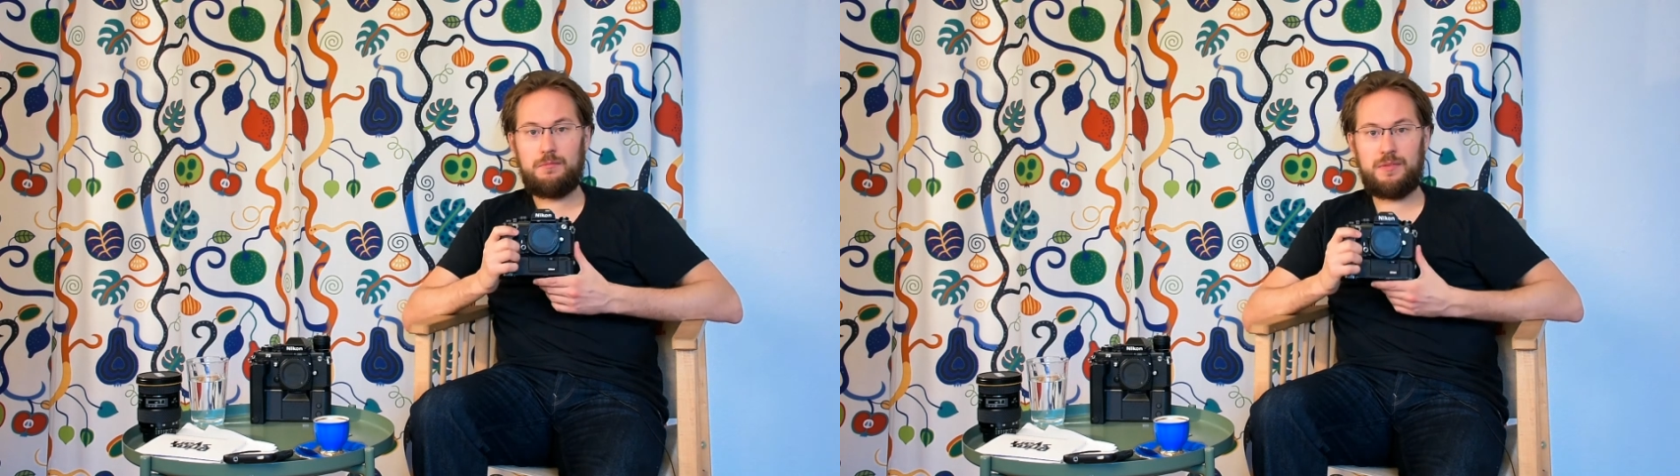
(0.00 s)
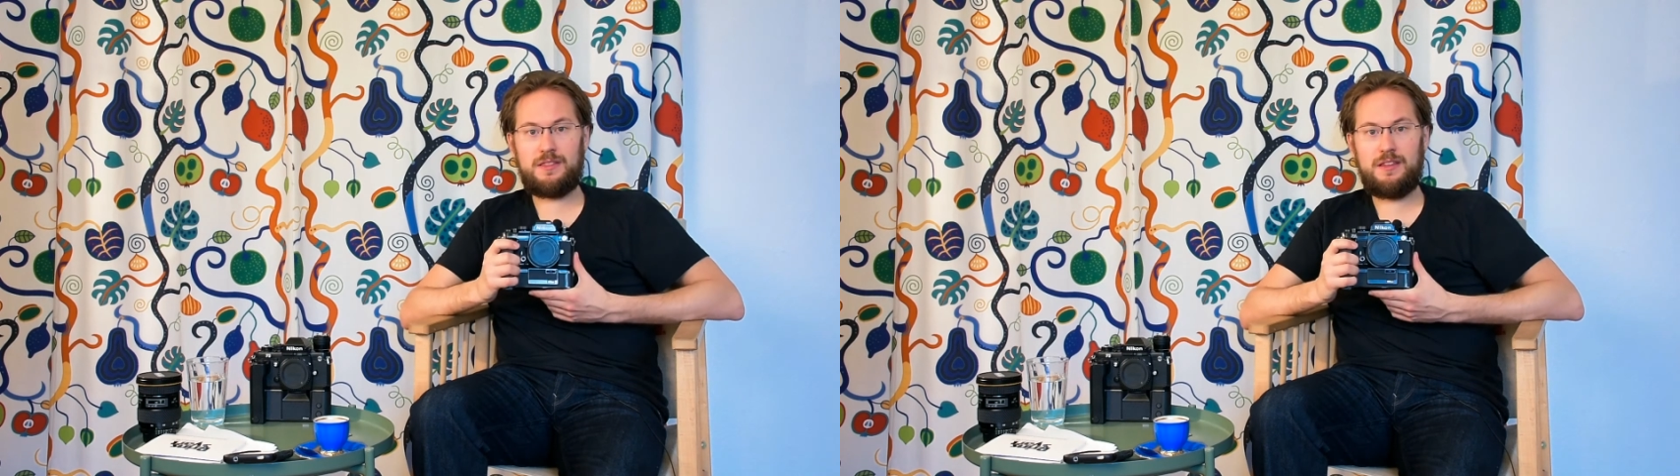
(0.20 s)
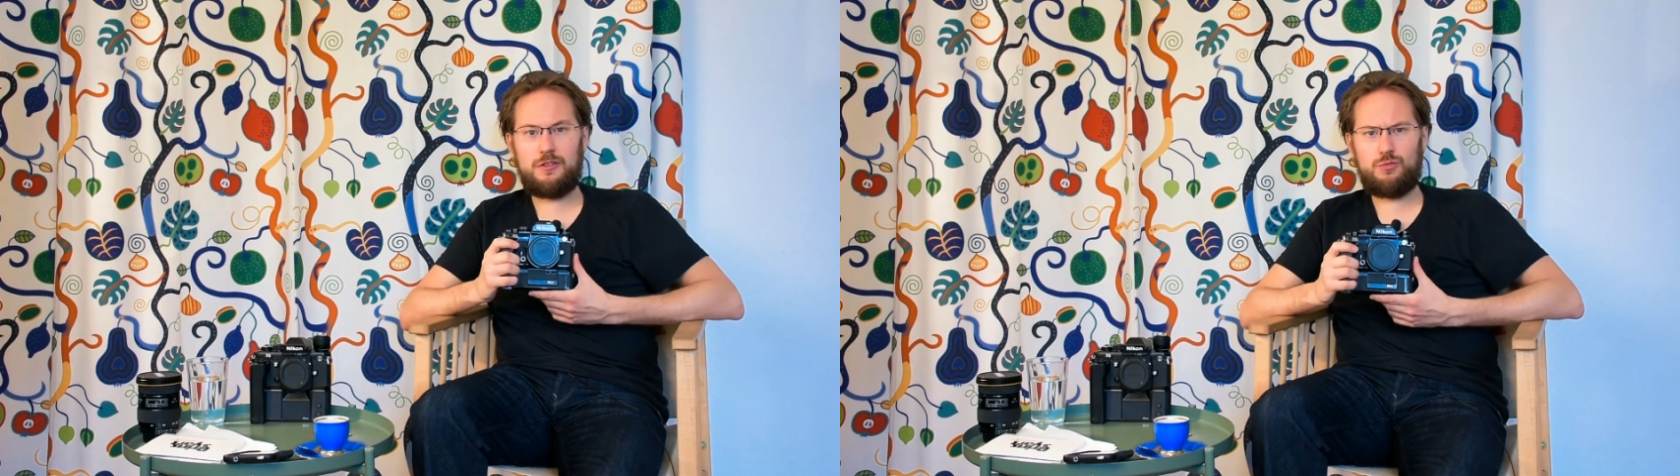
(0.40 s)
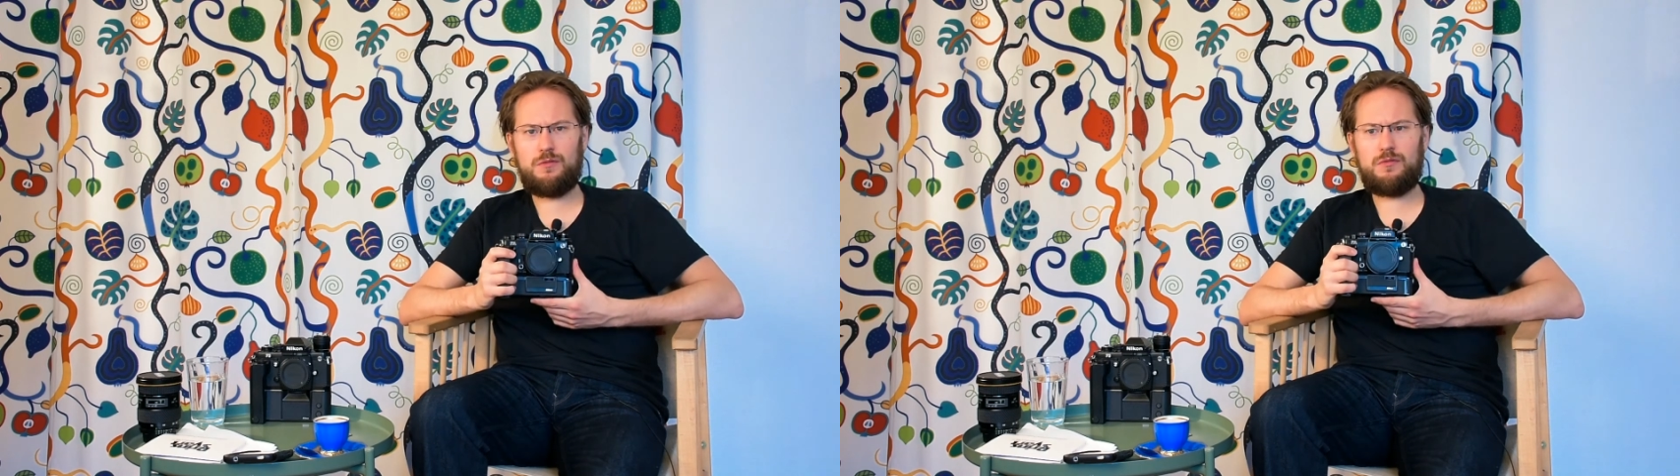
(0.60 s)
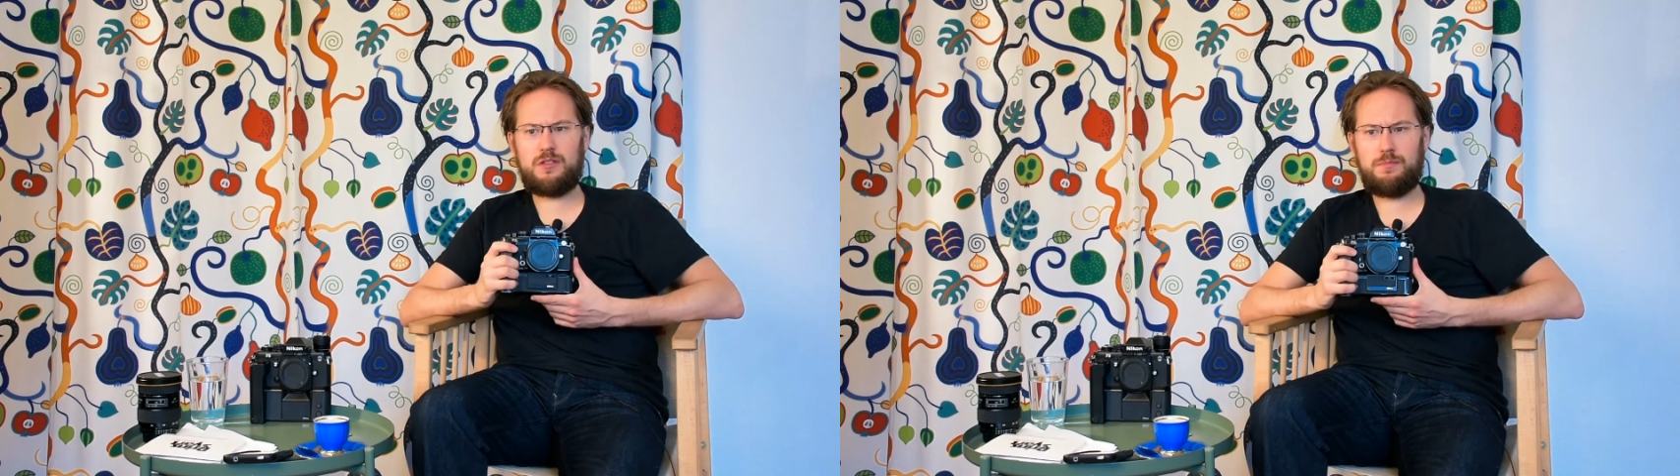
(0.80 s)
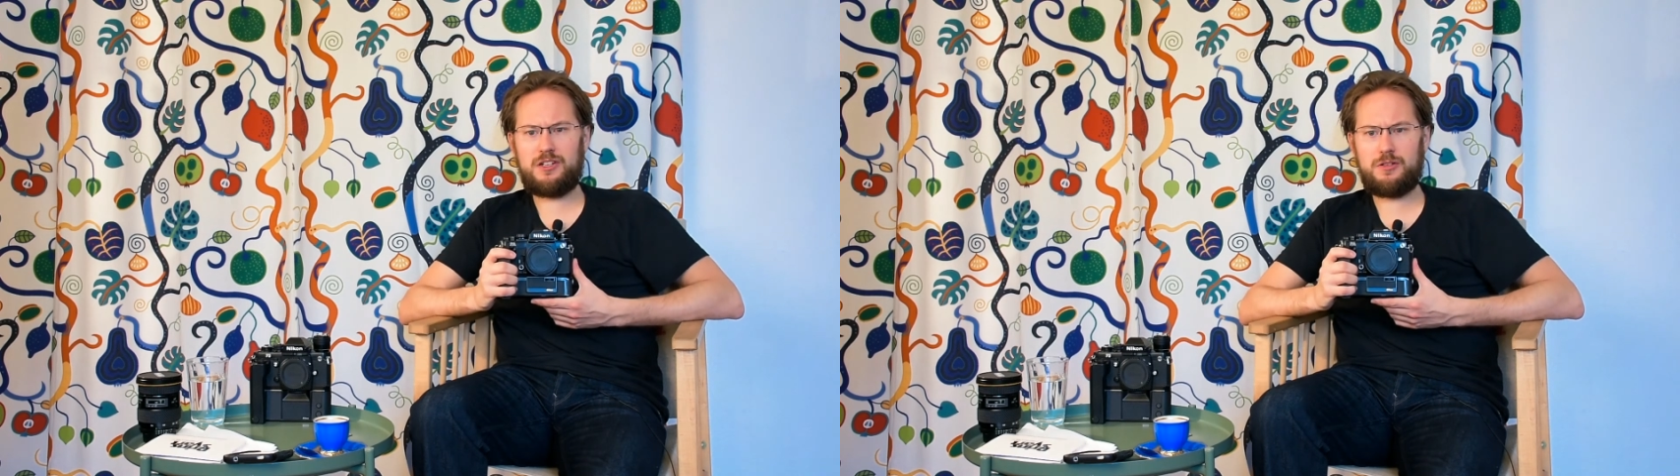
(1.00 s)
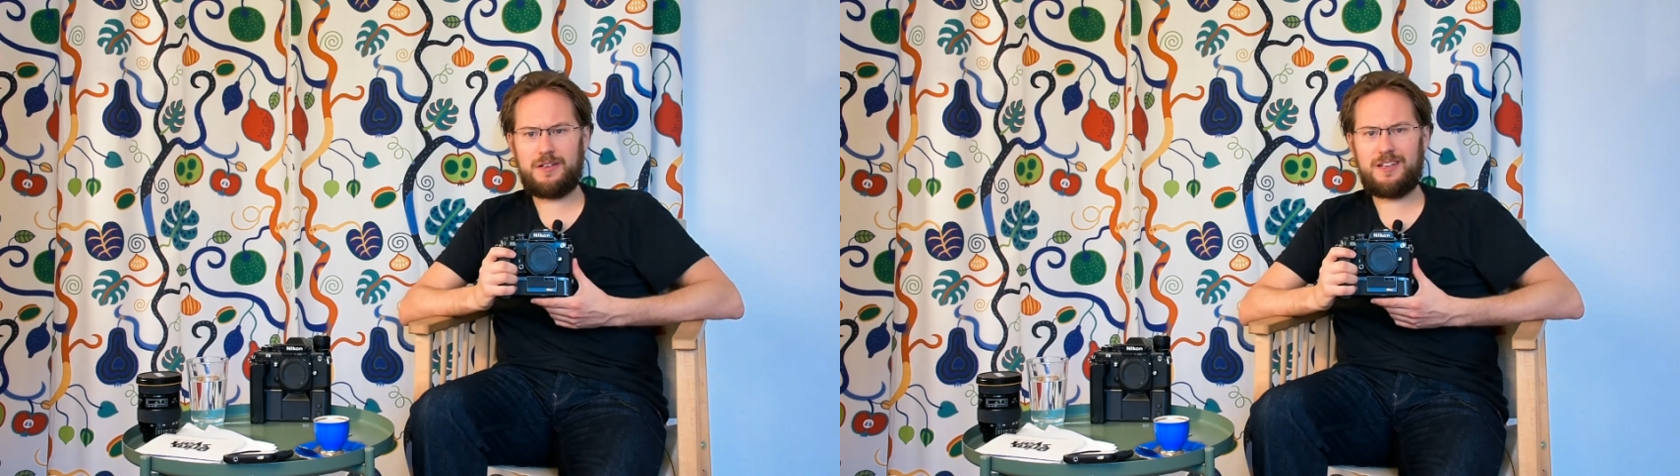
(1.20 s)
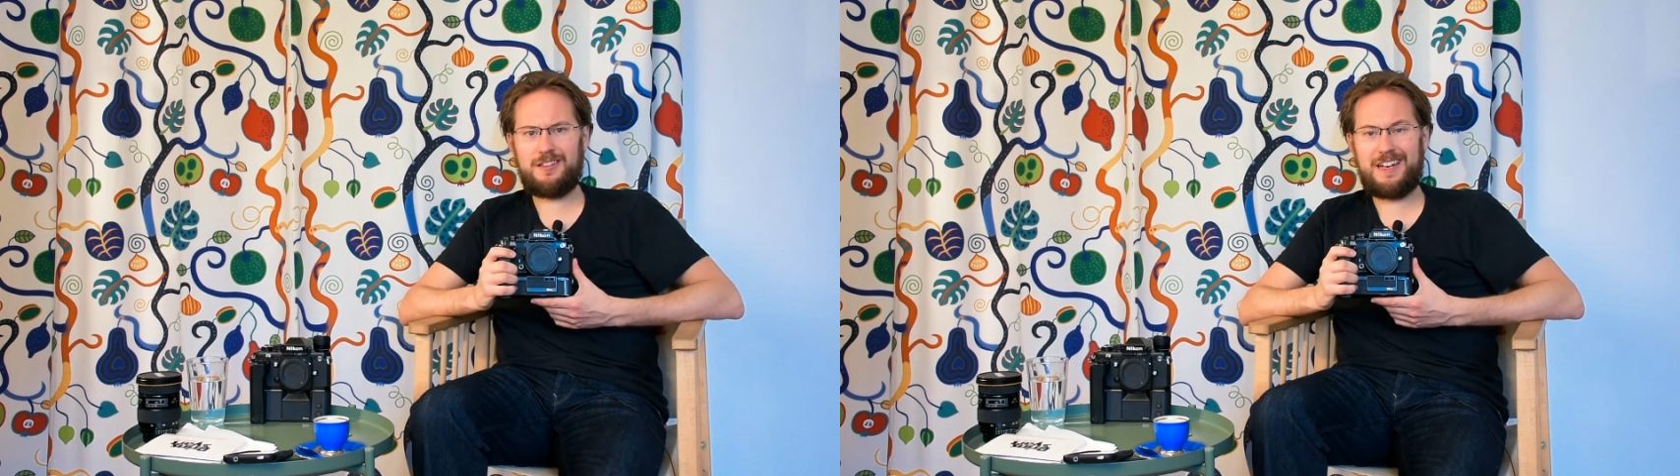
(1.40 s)
but this one was special
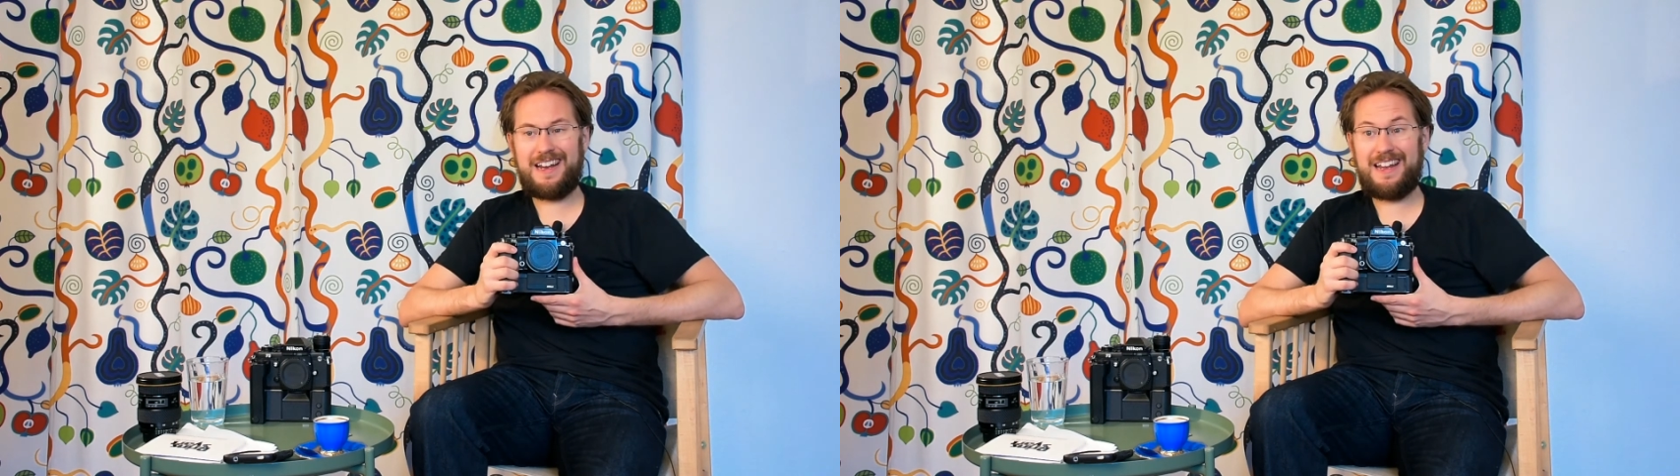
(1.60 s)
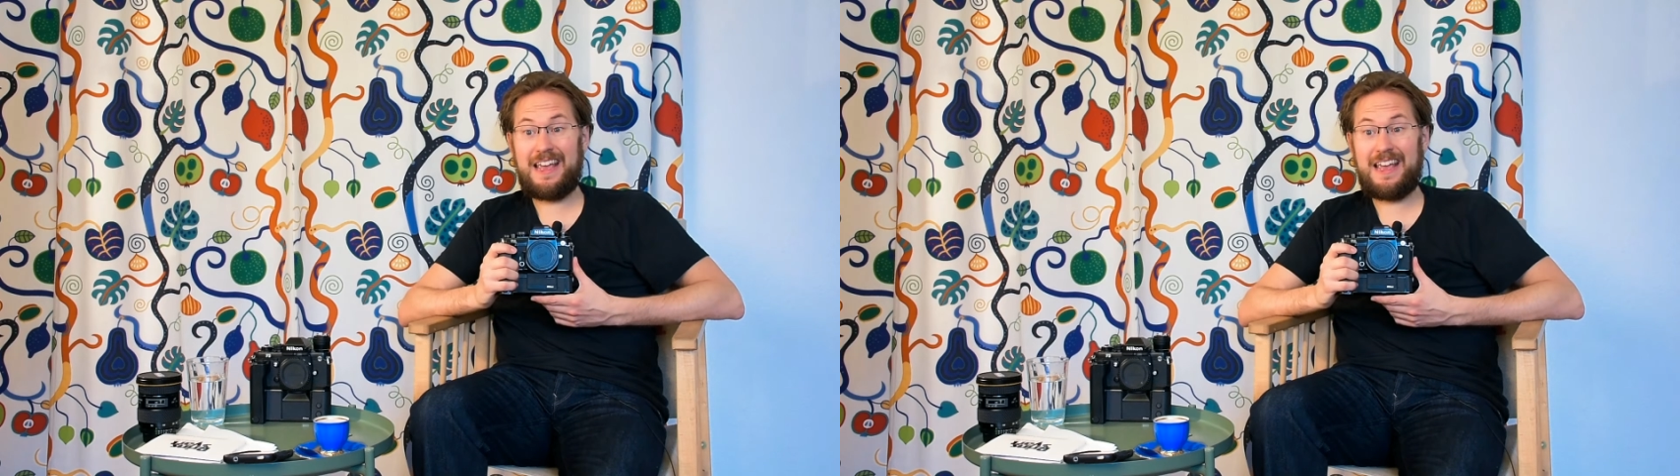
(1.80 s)
because it had